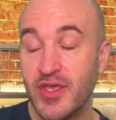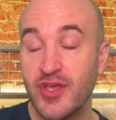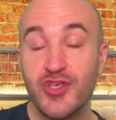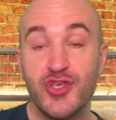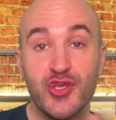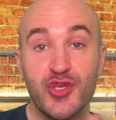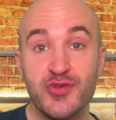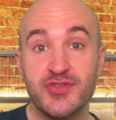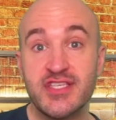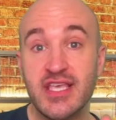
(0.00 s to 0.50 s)

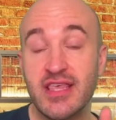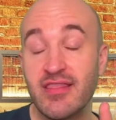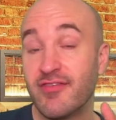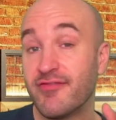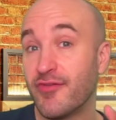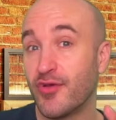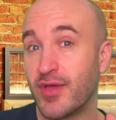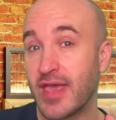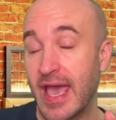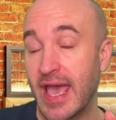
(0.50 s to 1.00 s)
using the
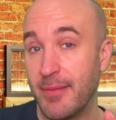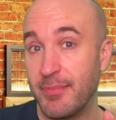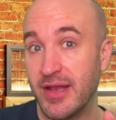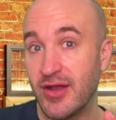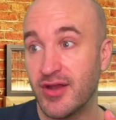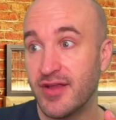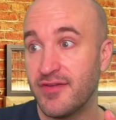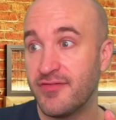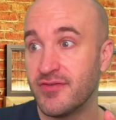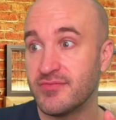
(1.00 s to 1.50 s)

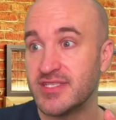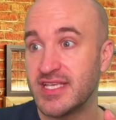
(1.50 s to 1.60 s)
vocabulary from